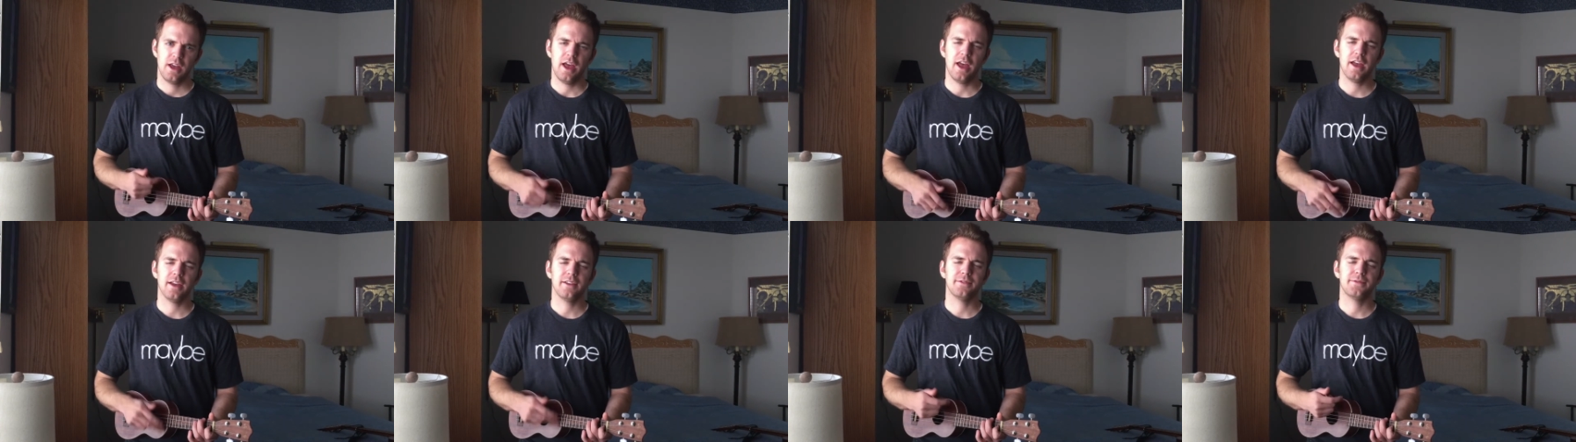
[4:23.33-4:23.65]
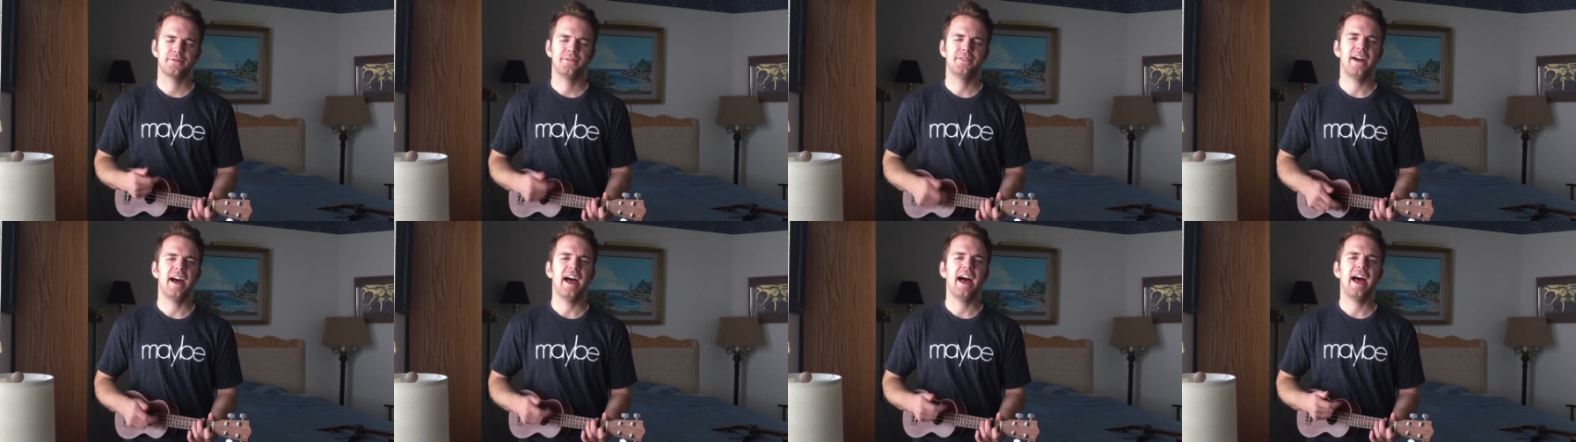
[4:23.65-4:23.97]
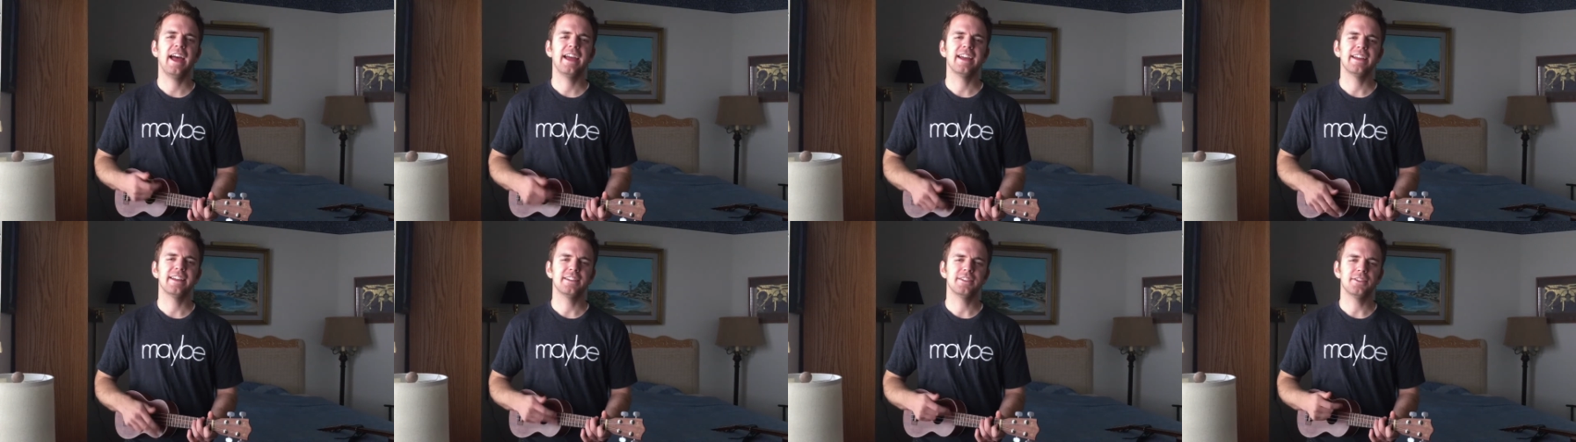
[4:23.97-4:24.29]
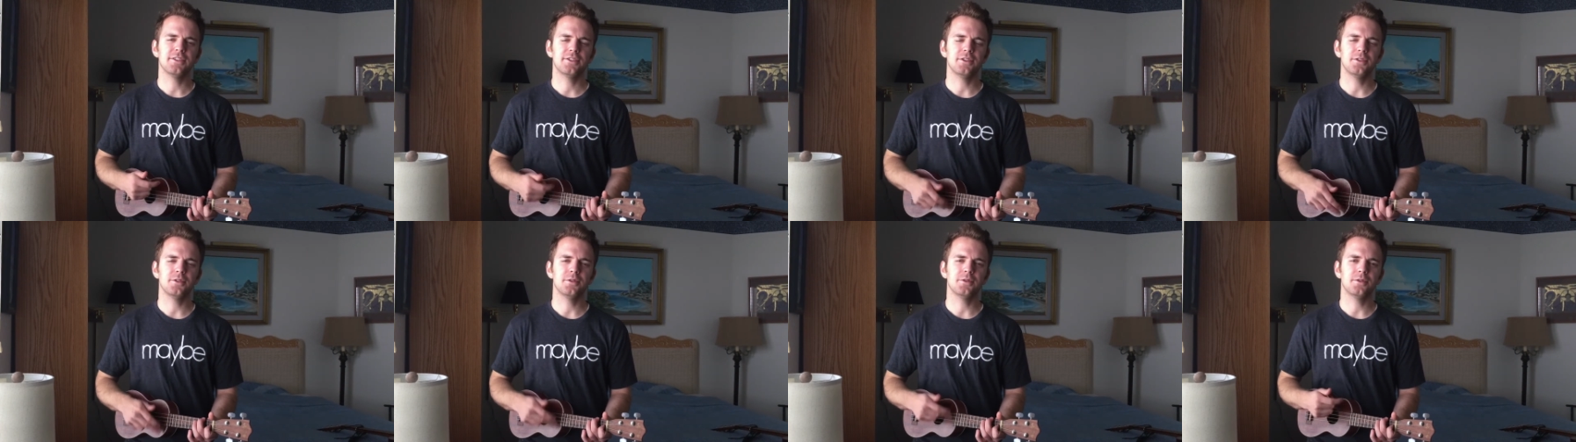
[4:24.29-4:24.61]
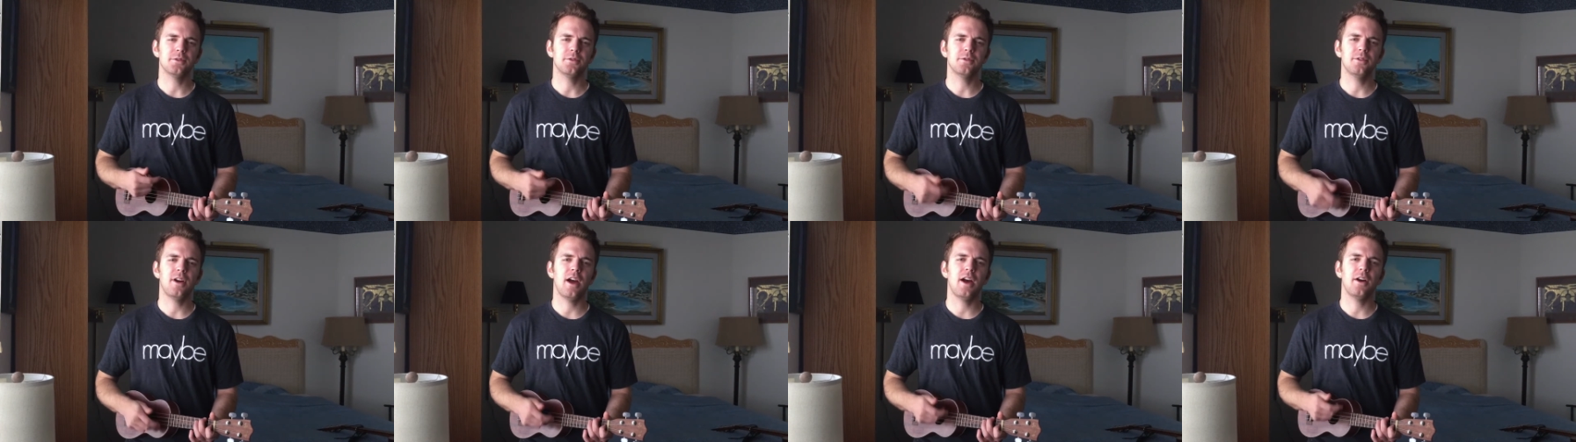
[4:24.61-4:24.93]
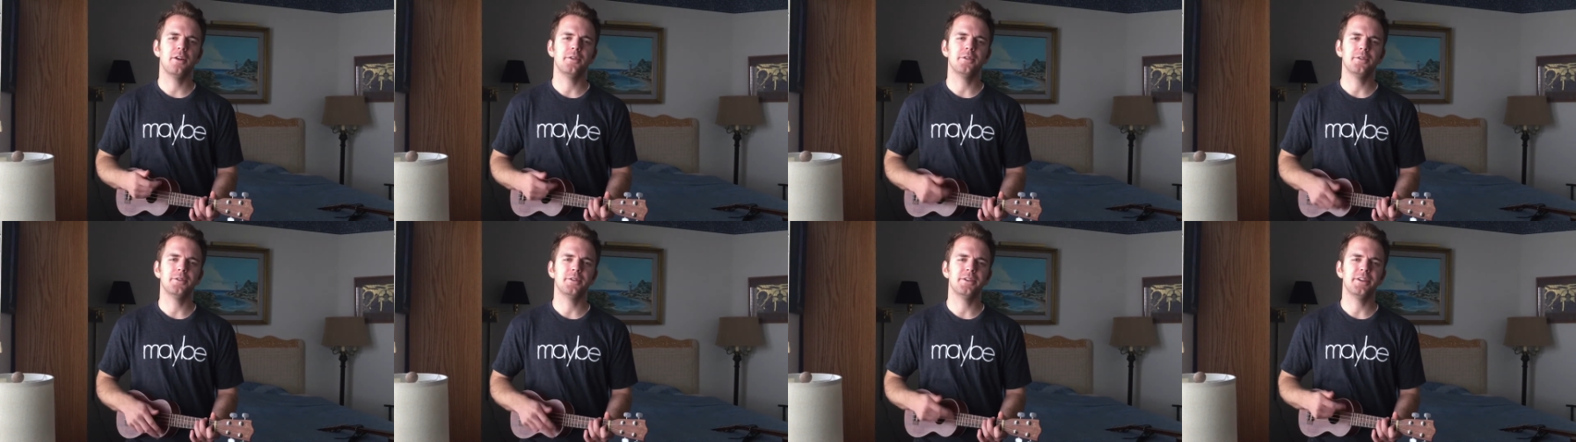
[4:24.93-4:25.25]
I find you
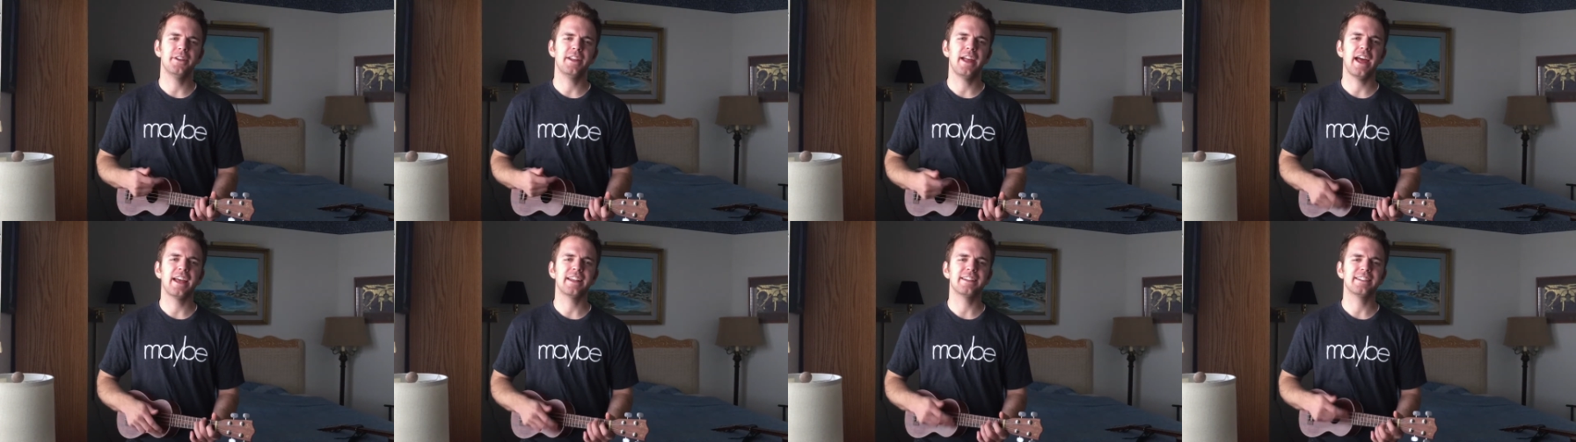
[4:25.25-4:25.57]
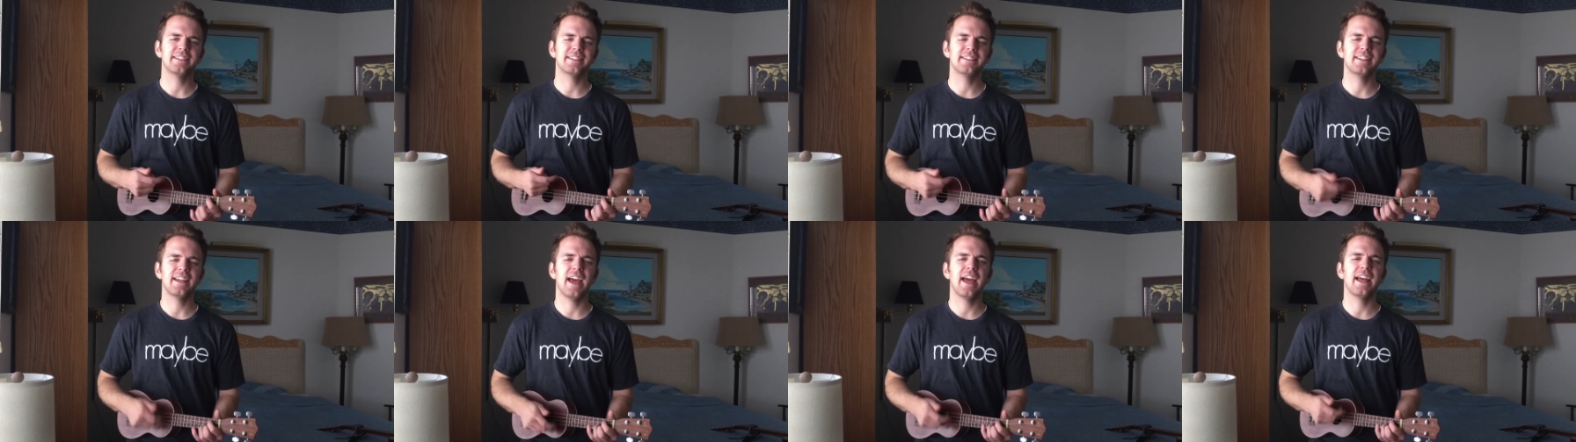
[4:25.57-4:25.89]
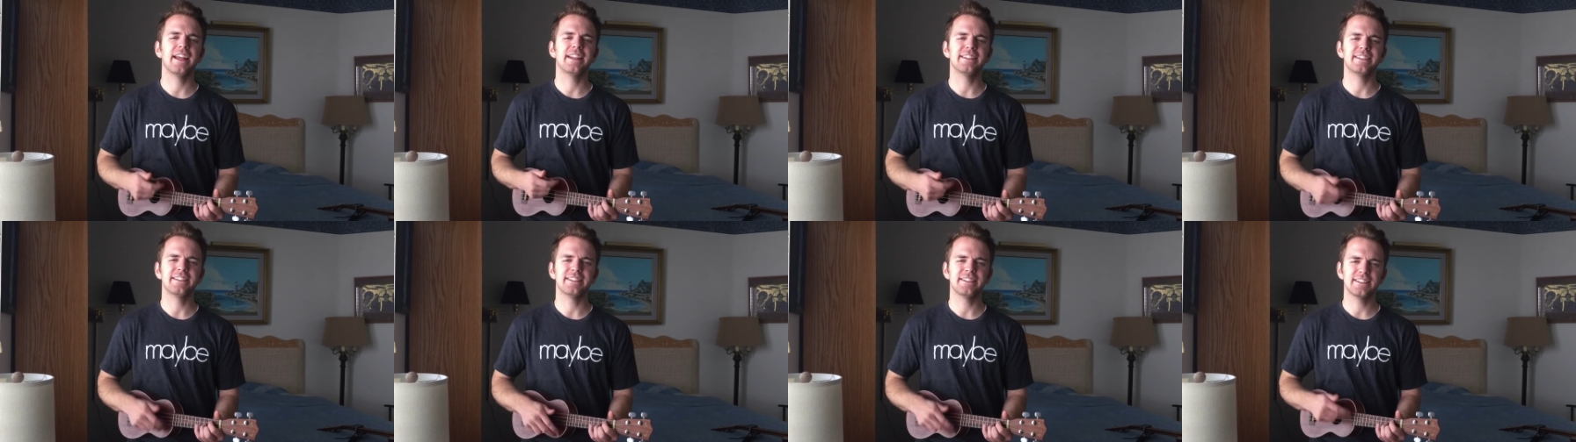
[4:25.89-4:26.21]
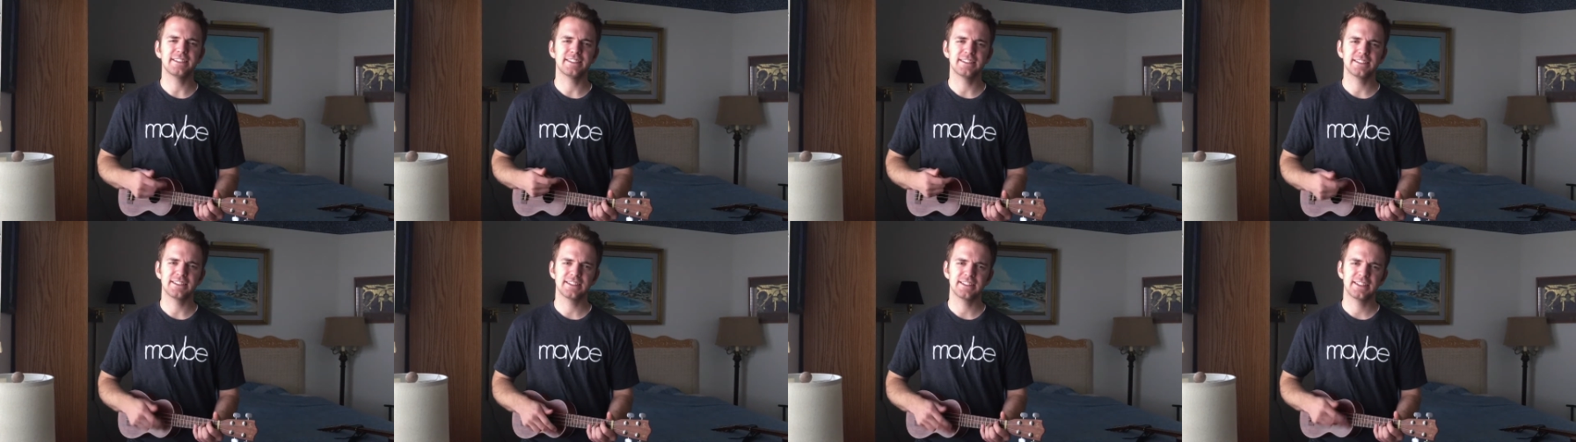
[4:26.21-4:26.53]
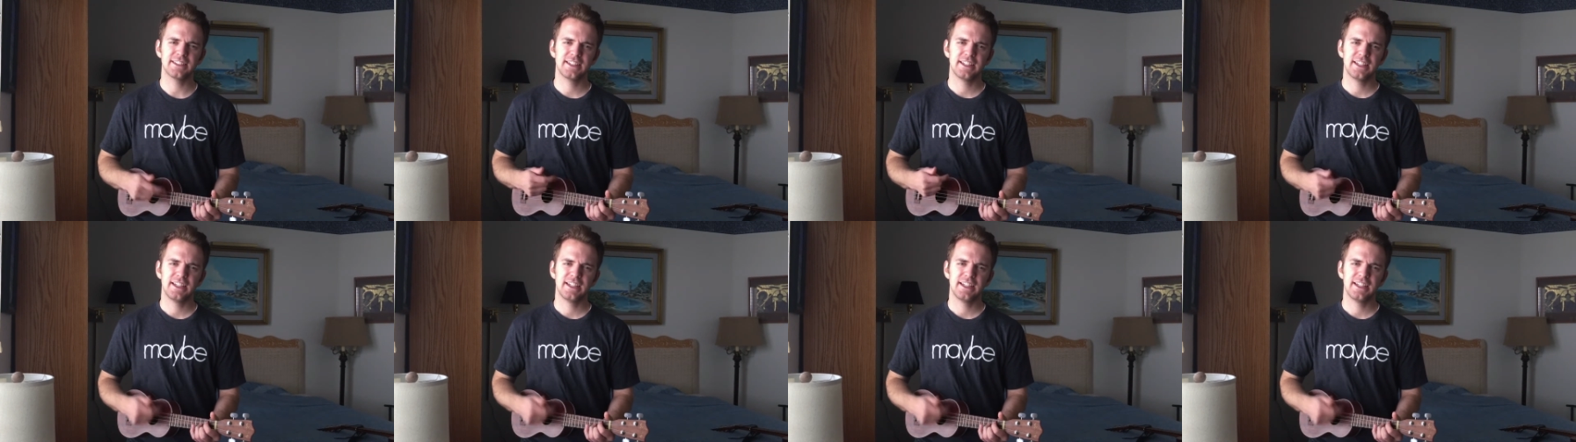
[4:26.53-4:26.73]
grow less tense